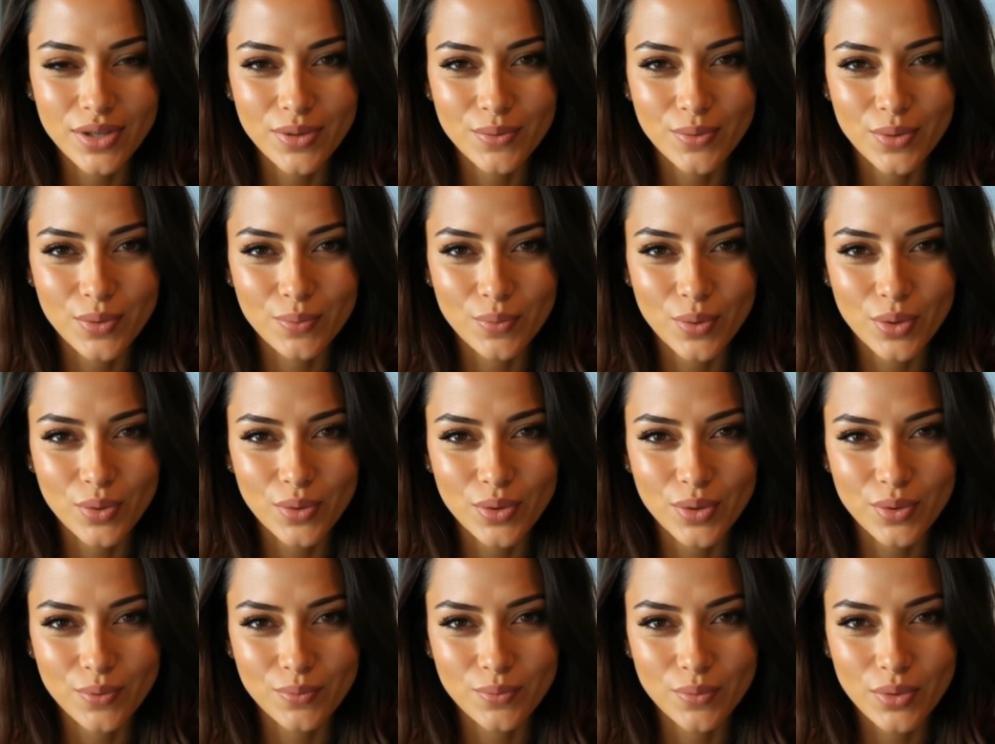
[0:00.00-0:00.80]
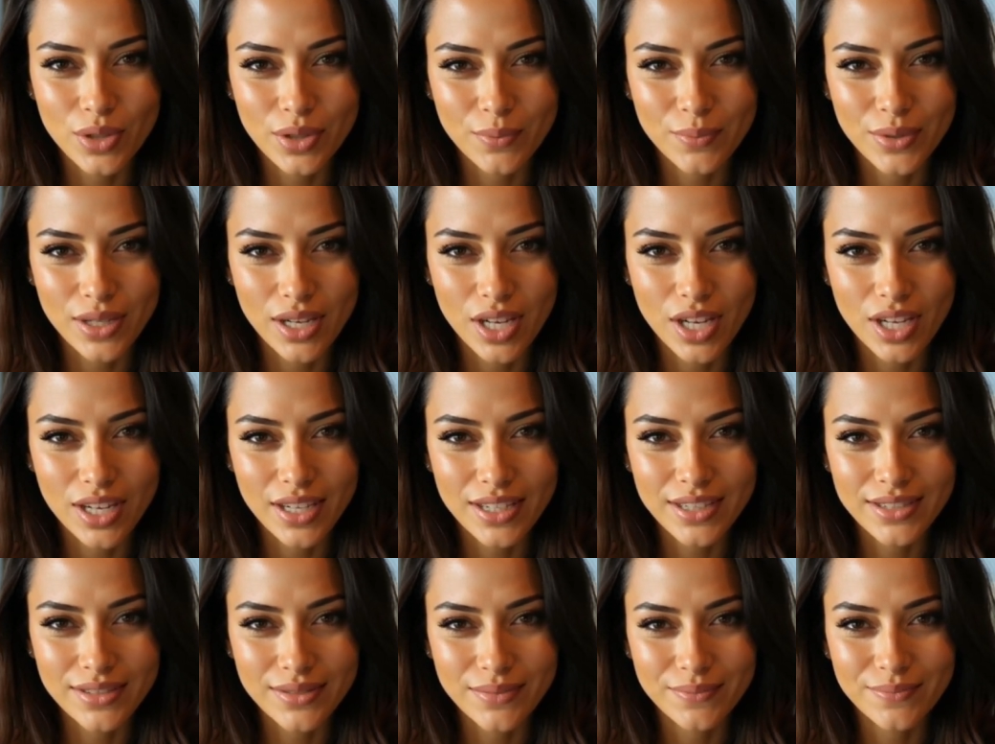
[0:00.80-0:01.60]
Promote your freebie
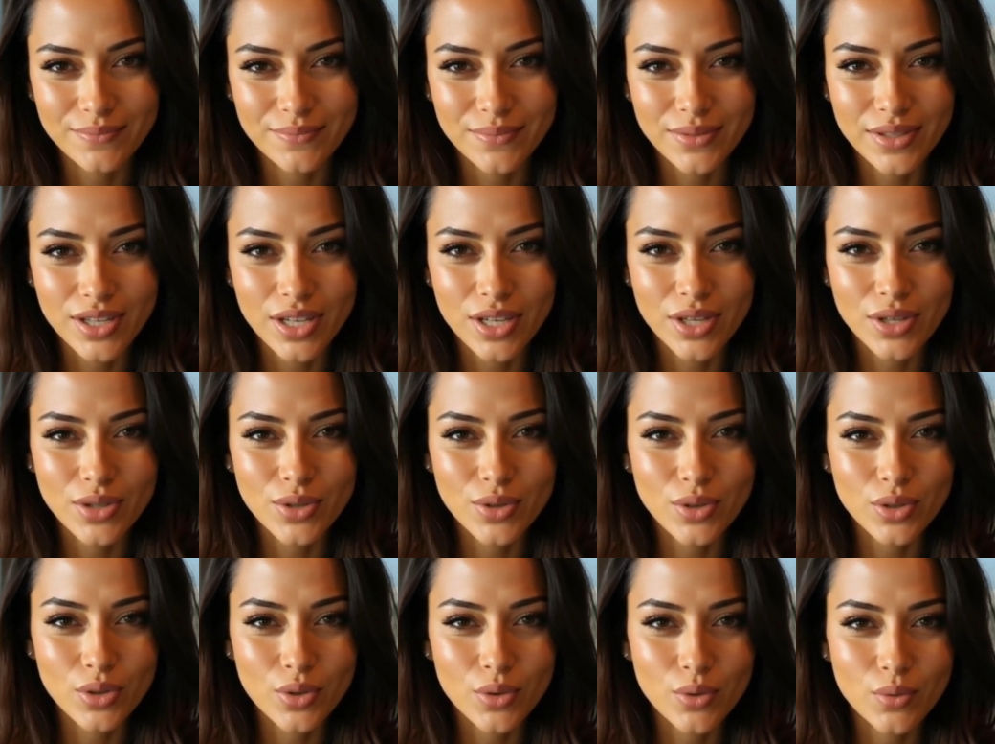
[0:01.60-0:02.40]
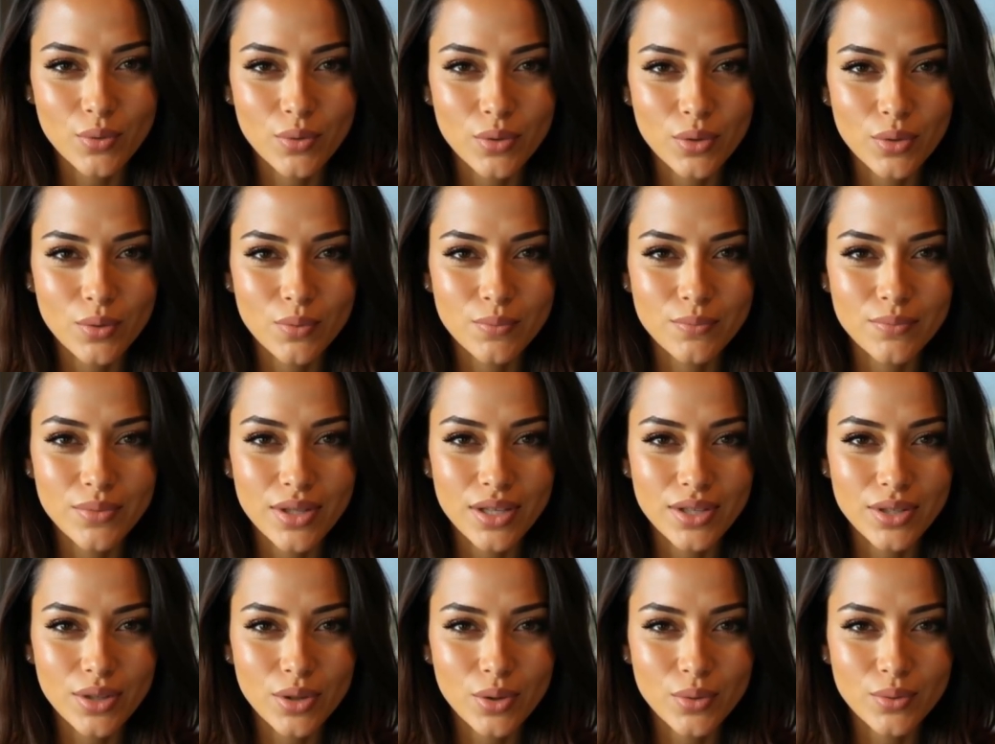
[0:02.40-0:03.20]
on your YouTube
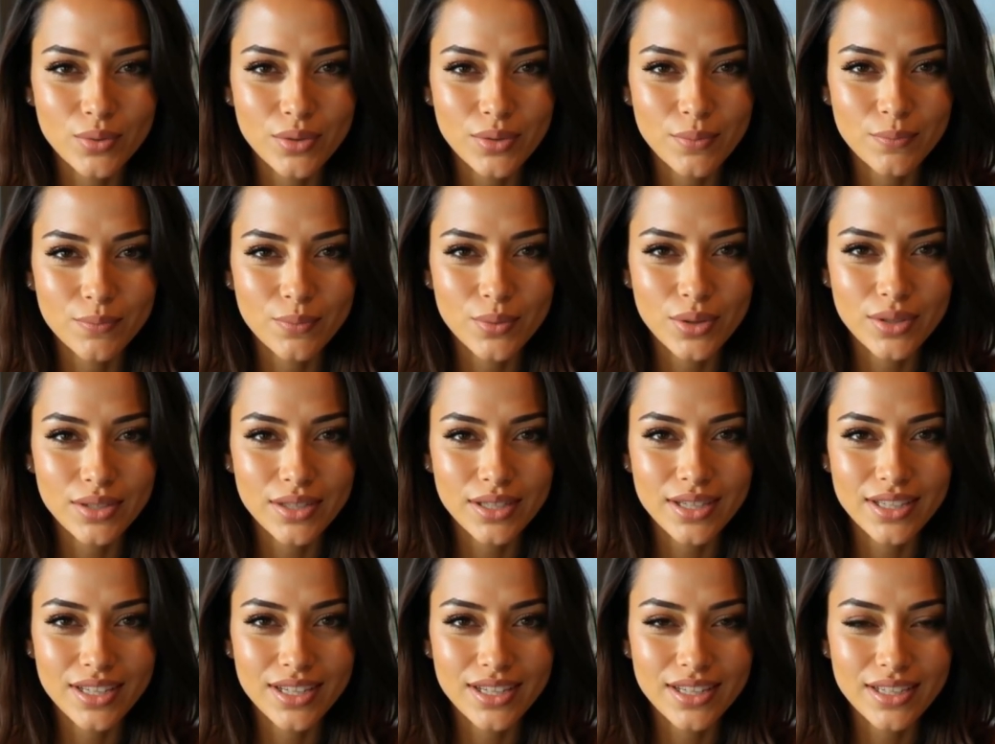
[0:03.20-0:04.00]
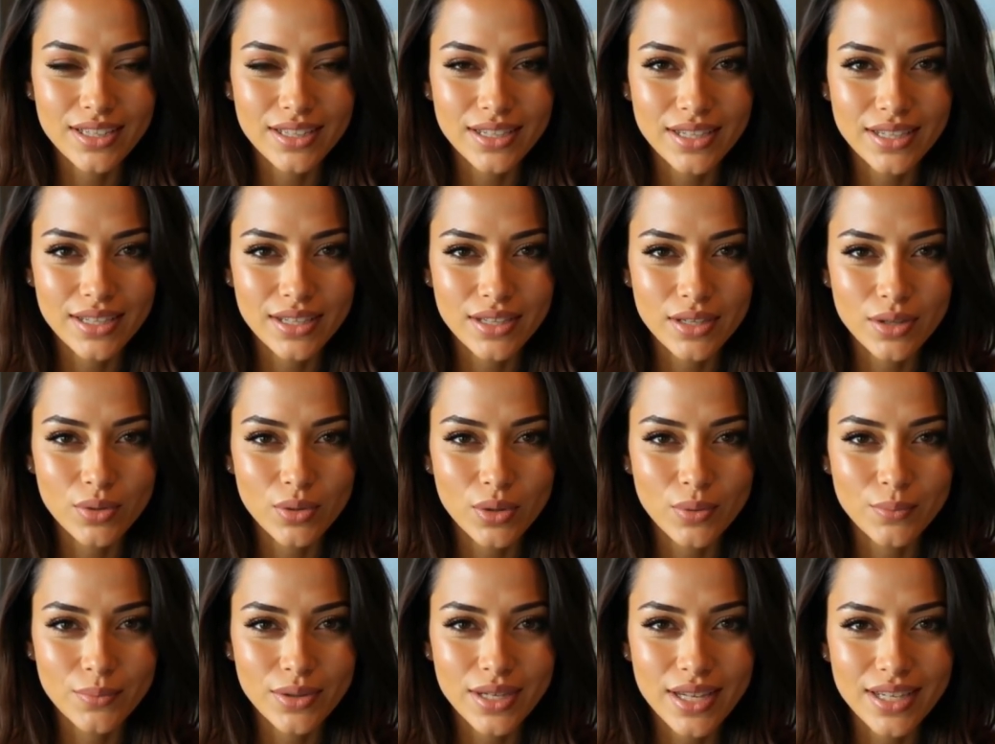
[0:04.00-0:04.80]
videos, put the link in the
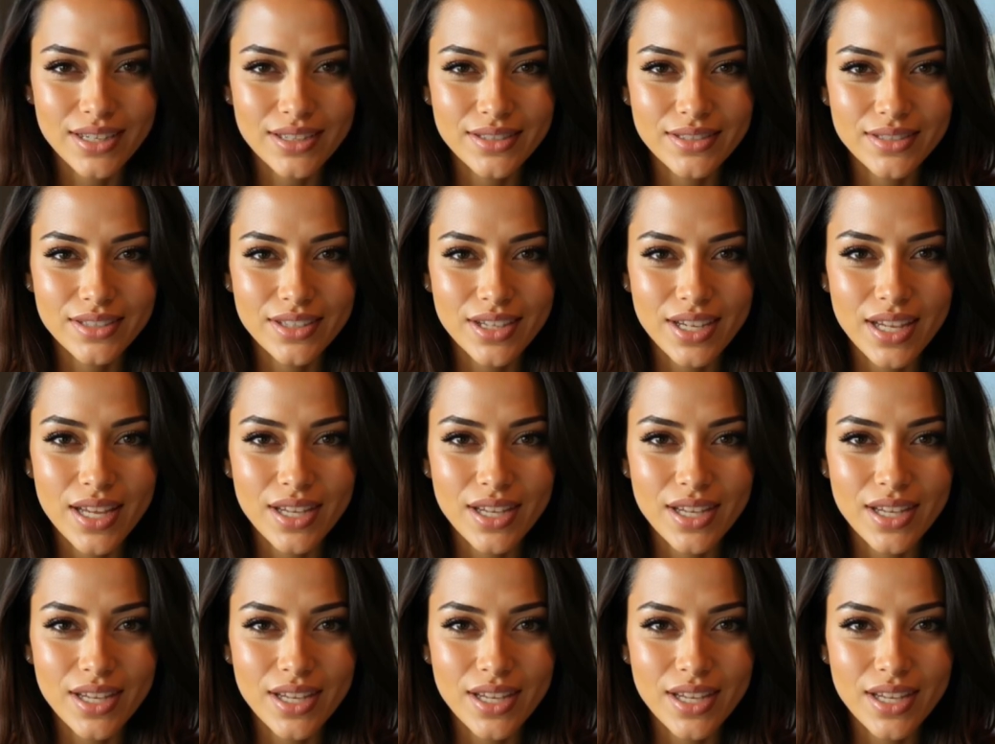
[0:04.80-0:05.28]
description,